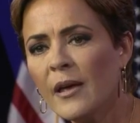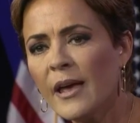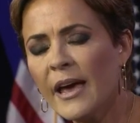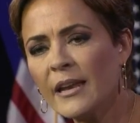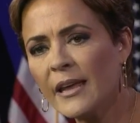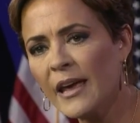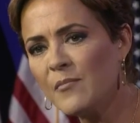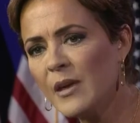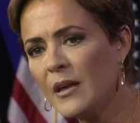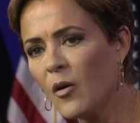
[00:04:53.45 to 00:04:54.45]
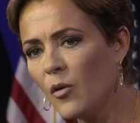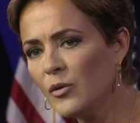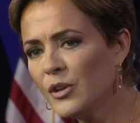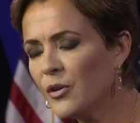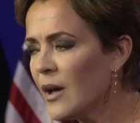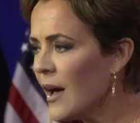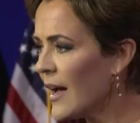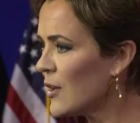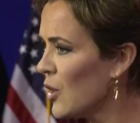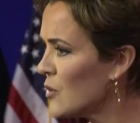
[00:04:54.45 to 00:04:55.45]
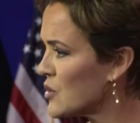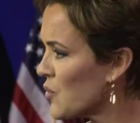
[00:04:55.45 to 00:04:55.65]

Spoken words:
And gave me a whole new, I closed